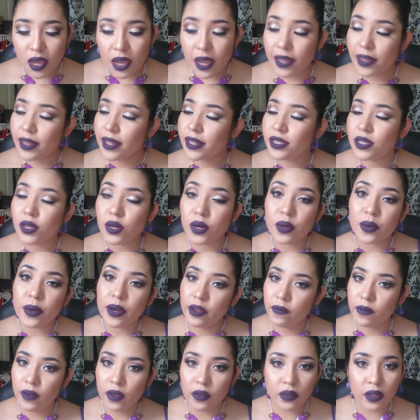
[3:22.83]
and it's a
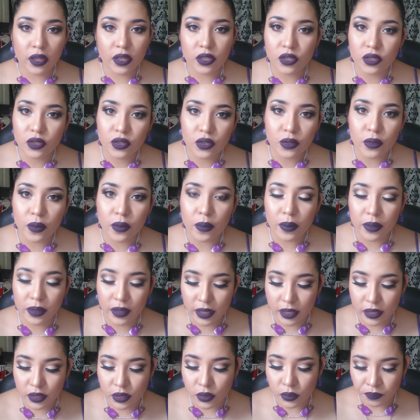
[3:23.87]
great foundation to go with
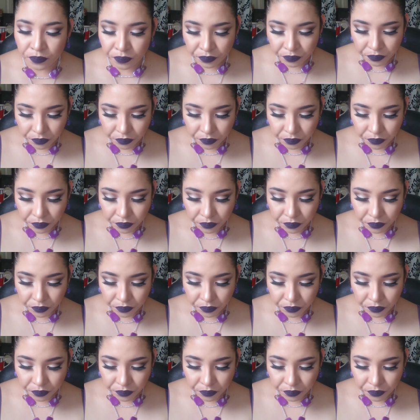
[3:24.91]
it too.